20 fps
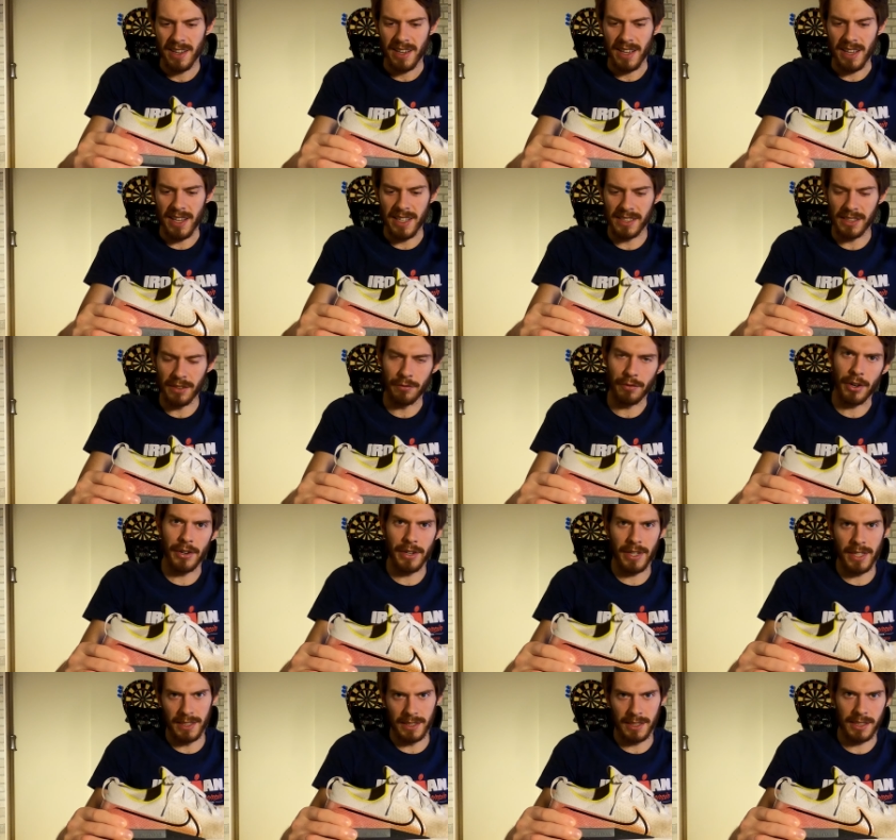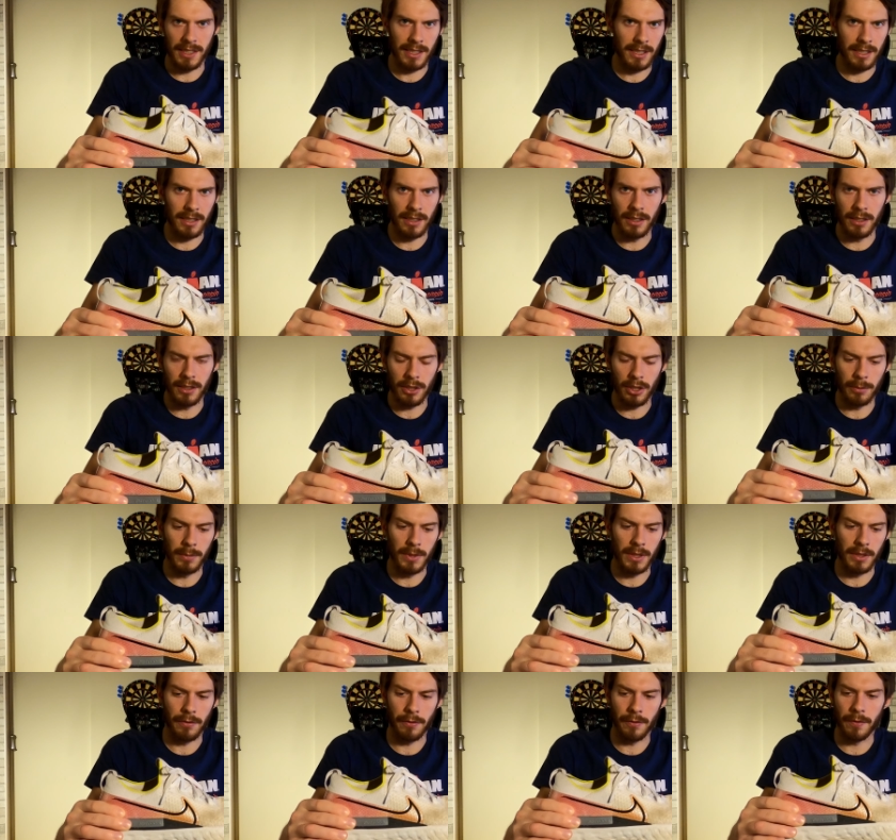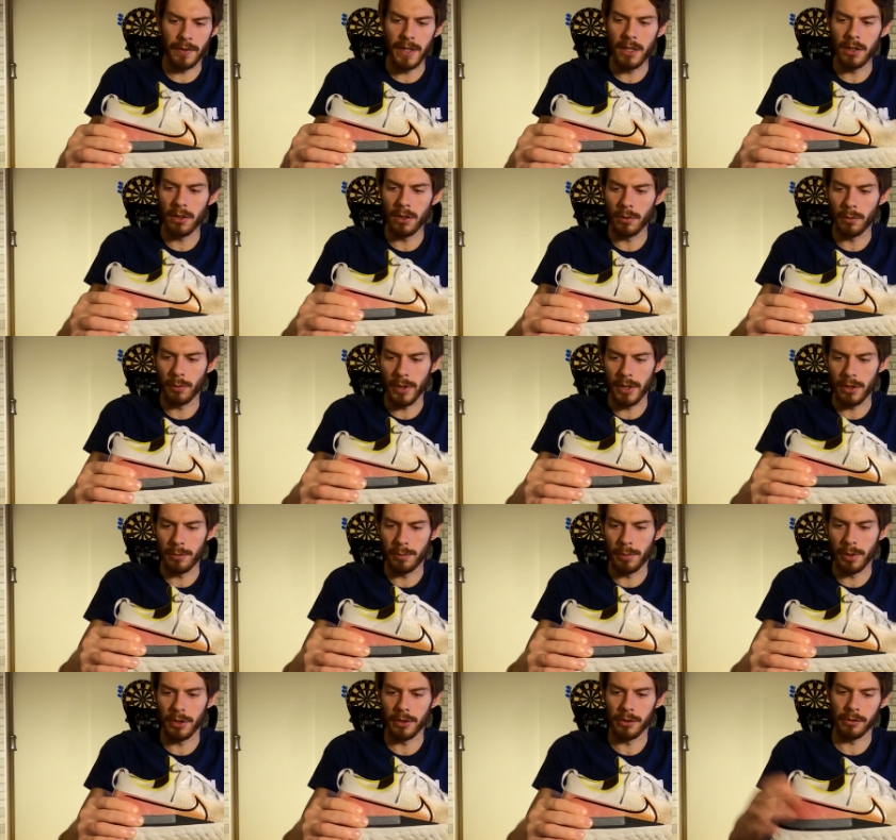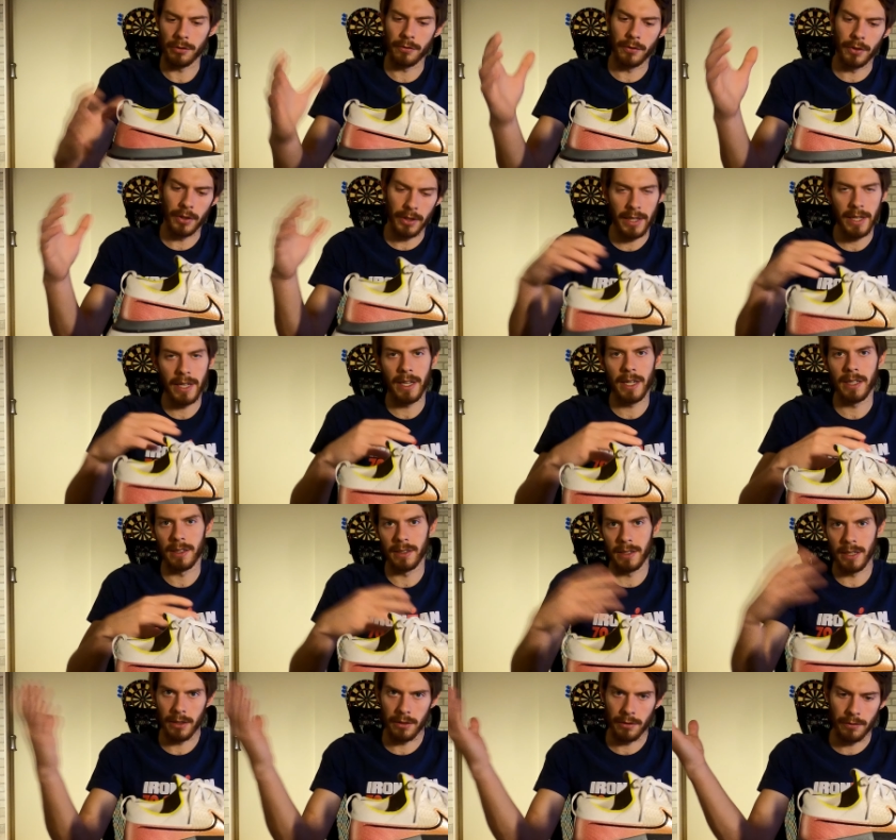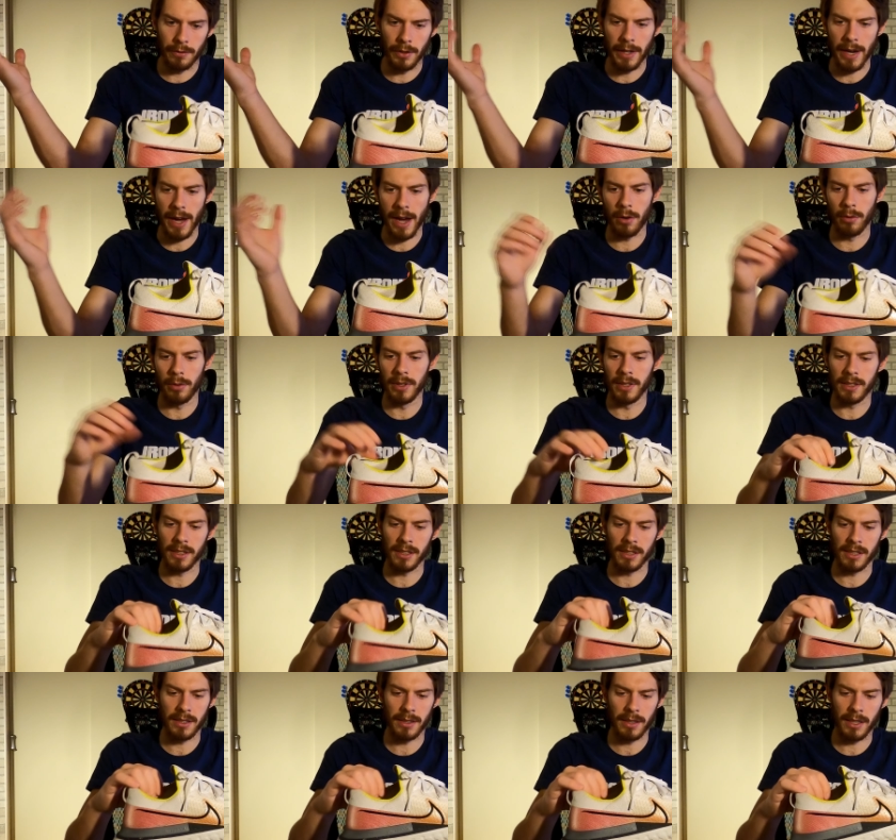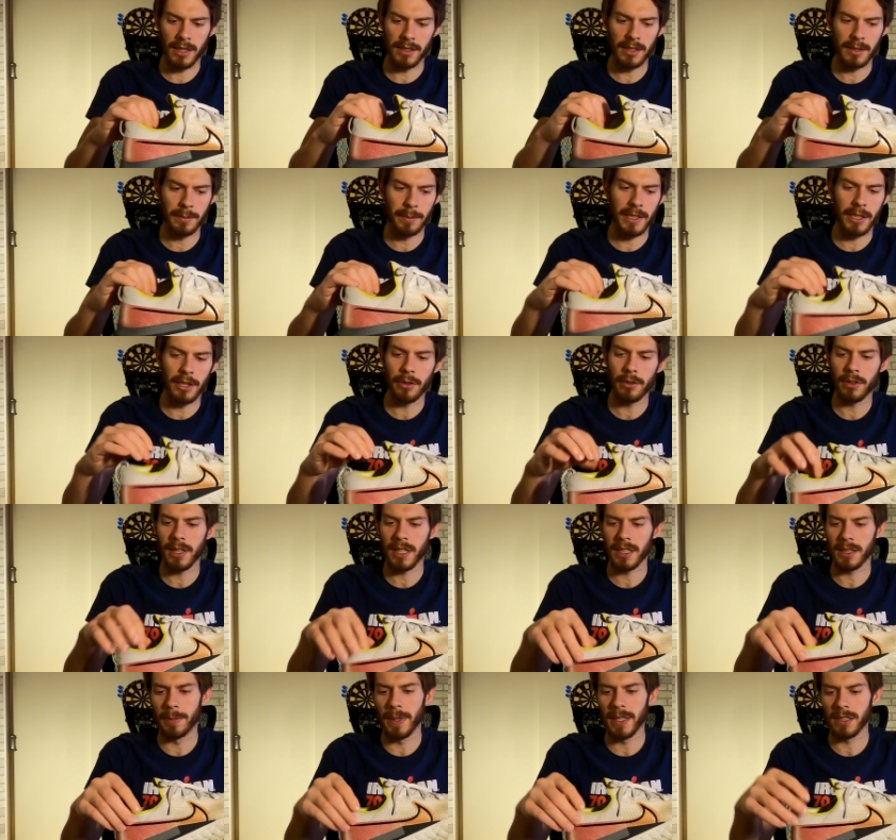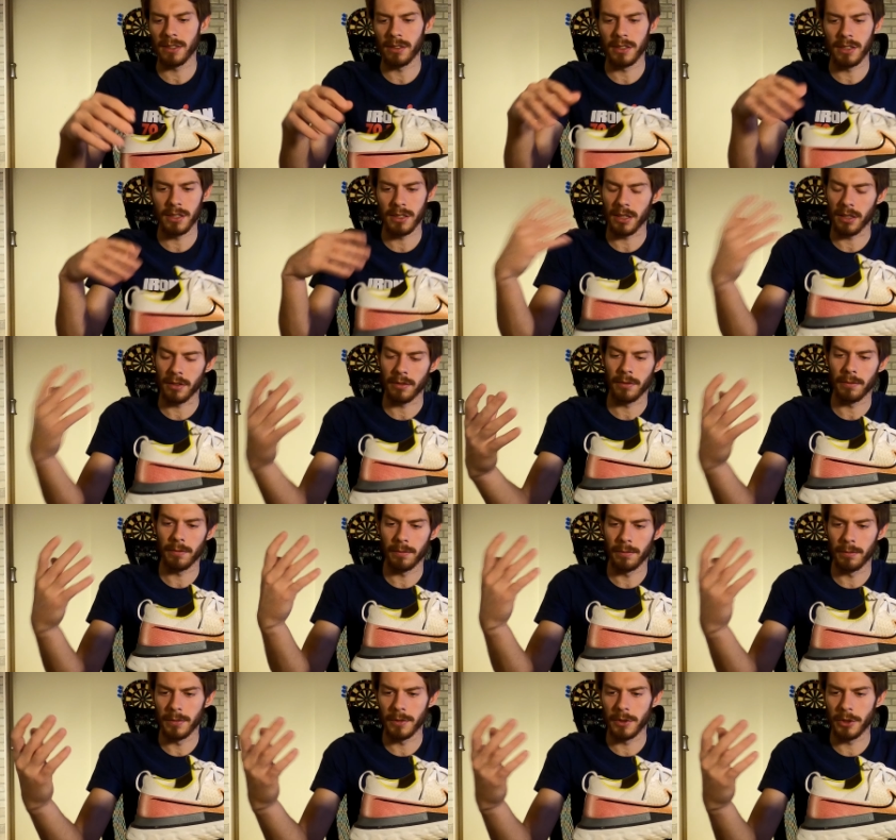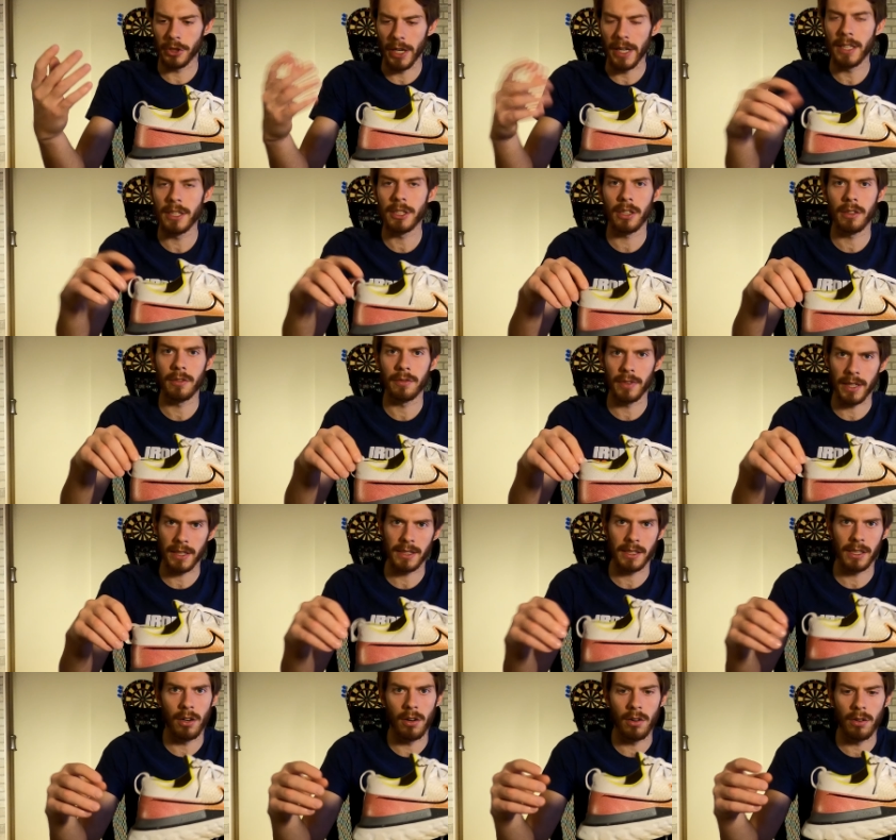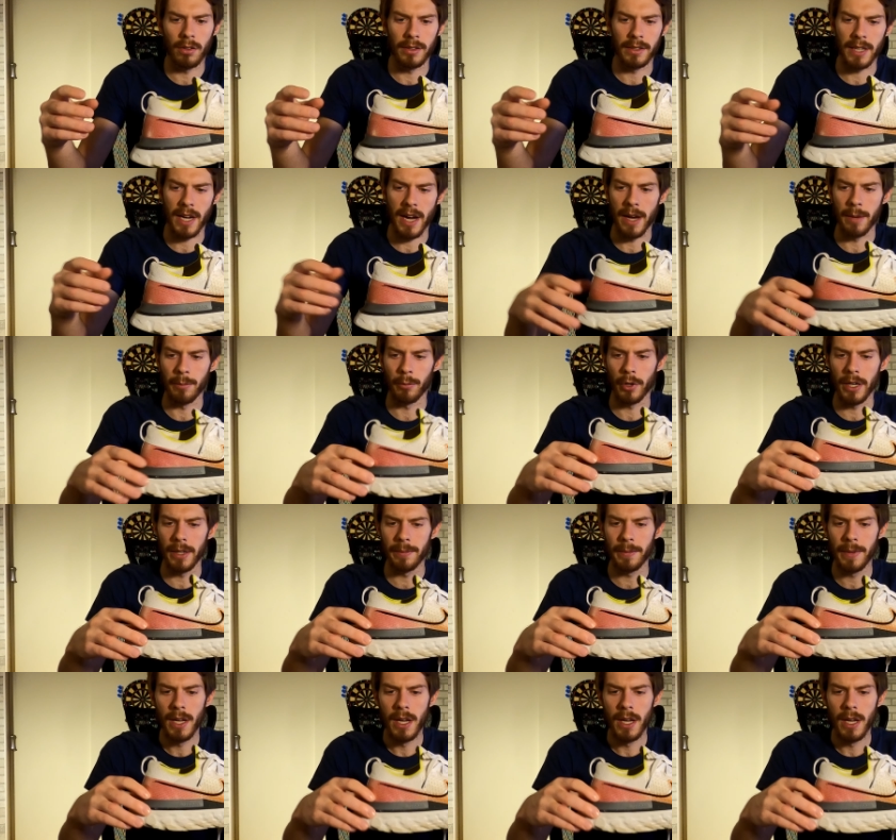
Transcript: isn't very consistent in terms of feel when you put your foot in and take your foot out. It's just because it's material that's basically just like changing, flexing all the time, right?